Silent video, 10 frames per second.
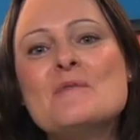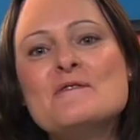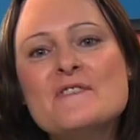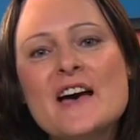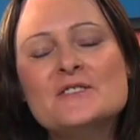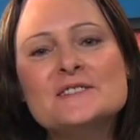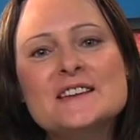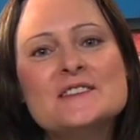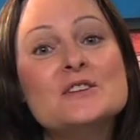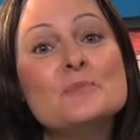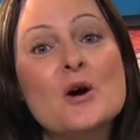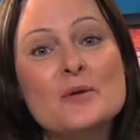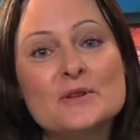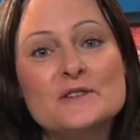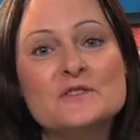I'm on faculty in the
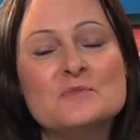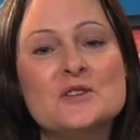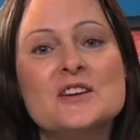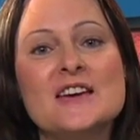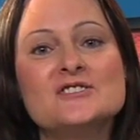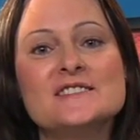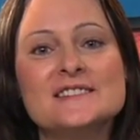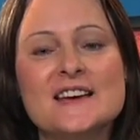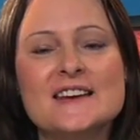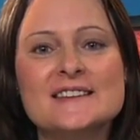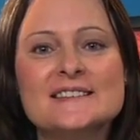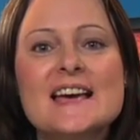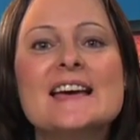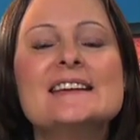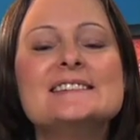Department of Communication Studies,
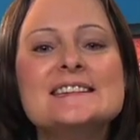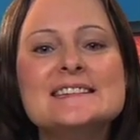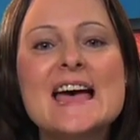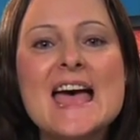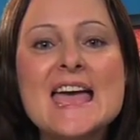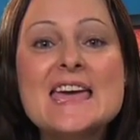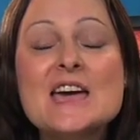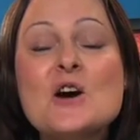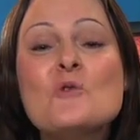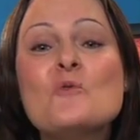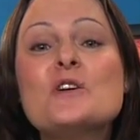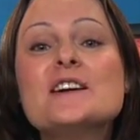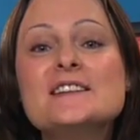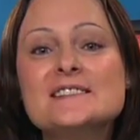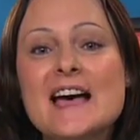and today we're
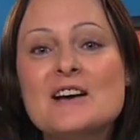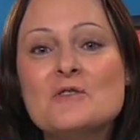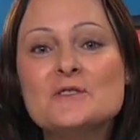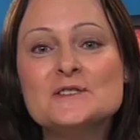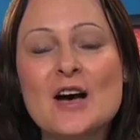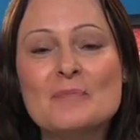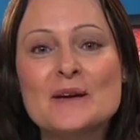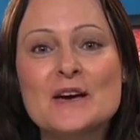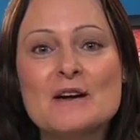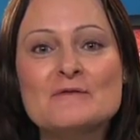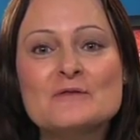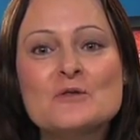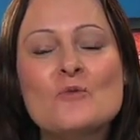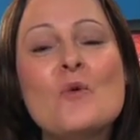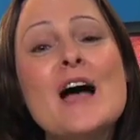going to tackle the topic of
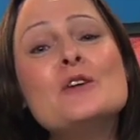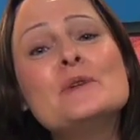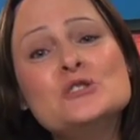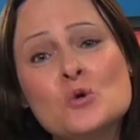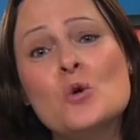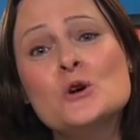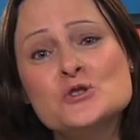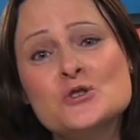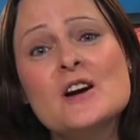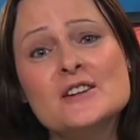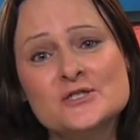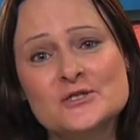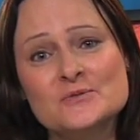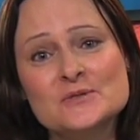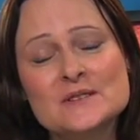why do we torture our
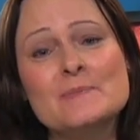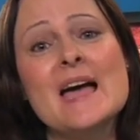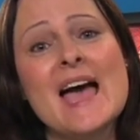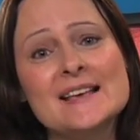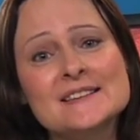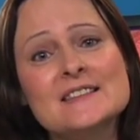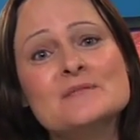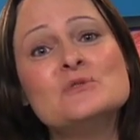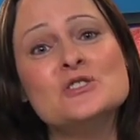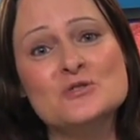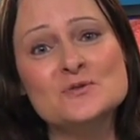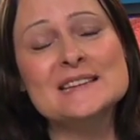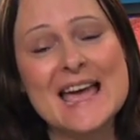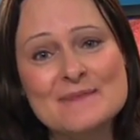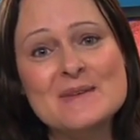students by asking them to use
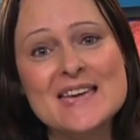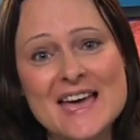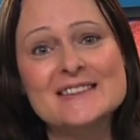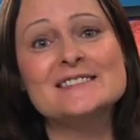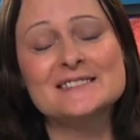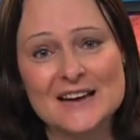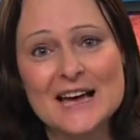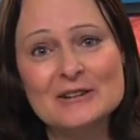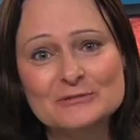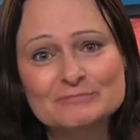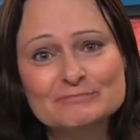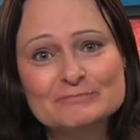APA style?